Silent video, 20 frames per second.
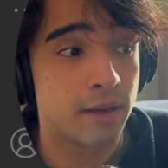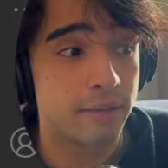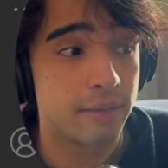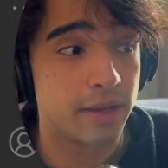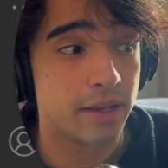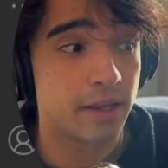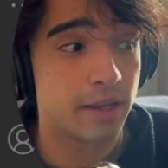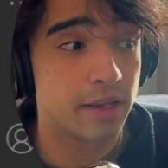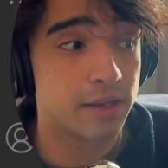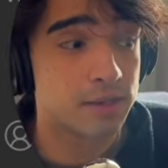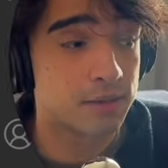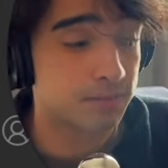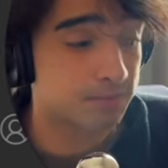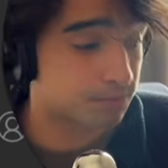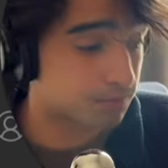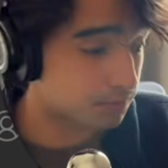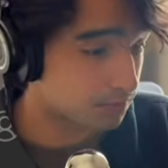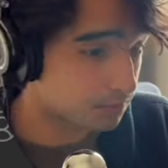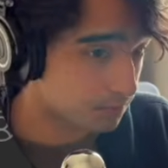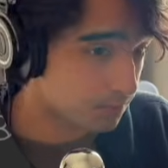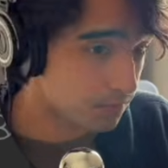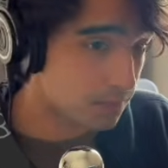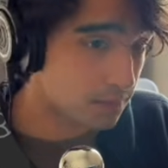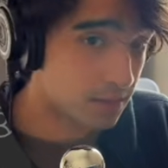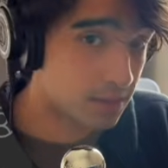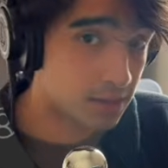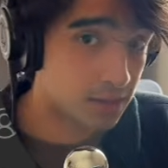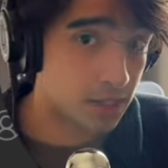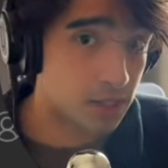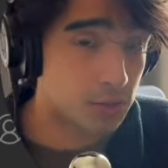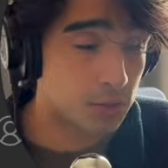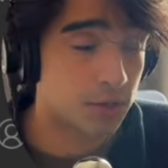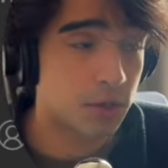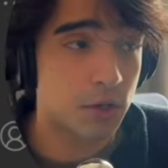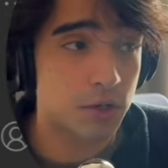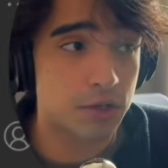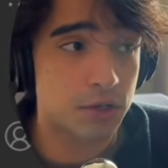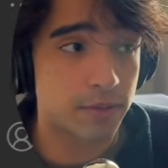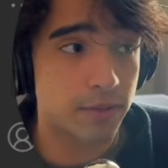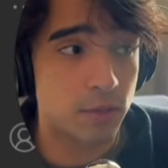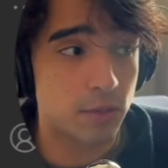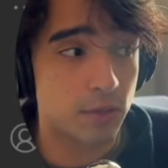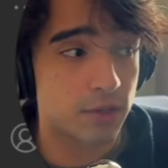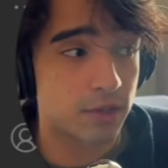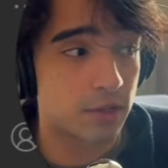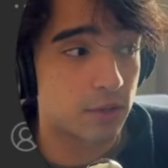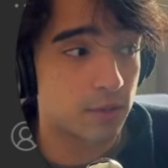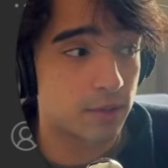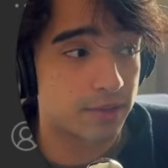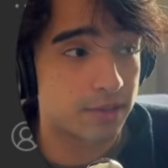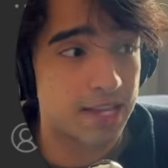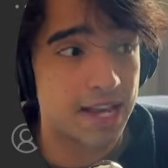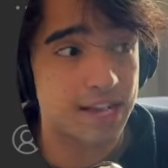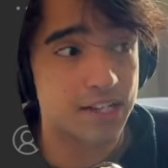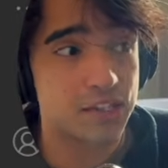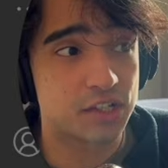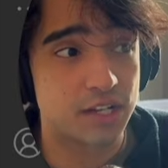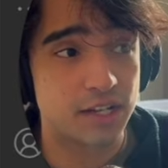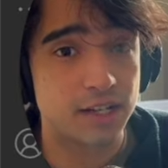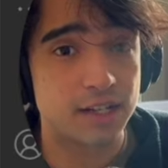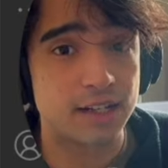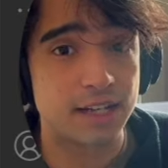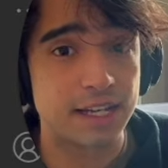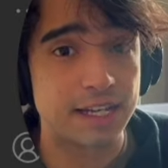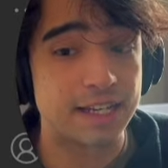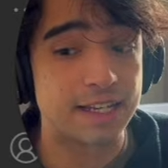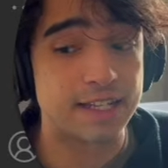because since we're going to be working with Langchain,